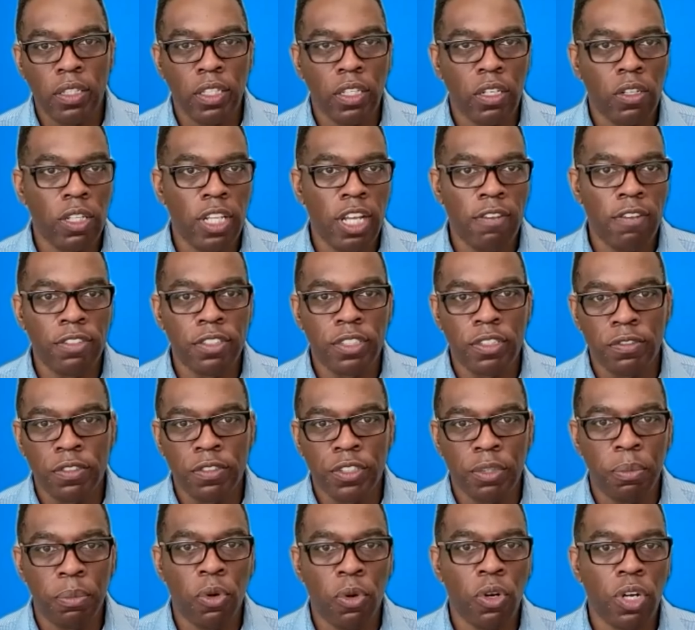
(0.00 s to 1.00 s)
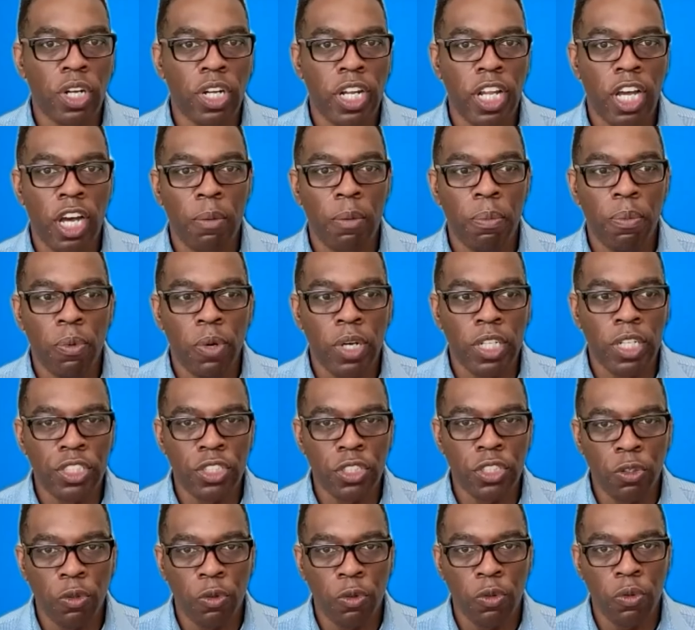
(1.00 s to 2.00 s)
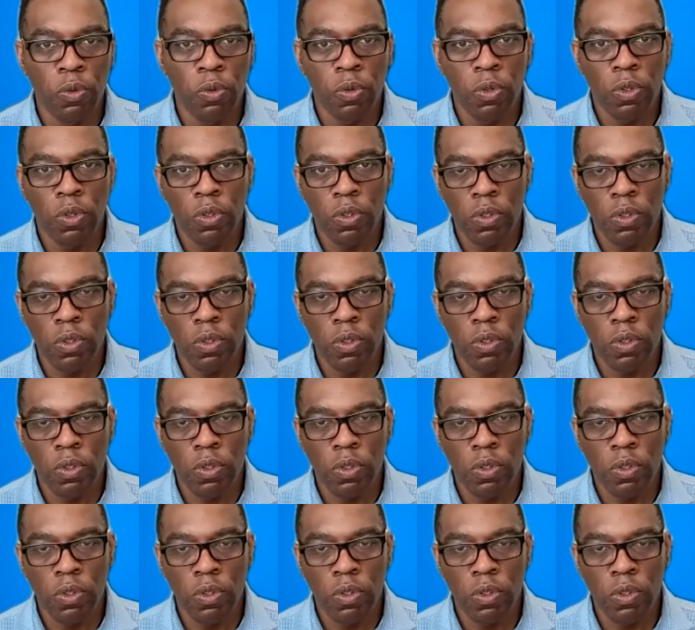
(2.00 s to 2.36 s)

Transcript: levels of support and help was to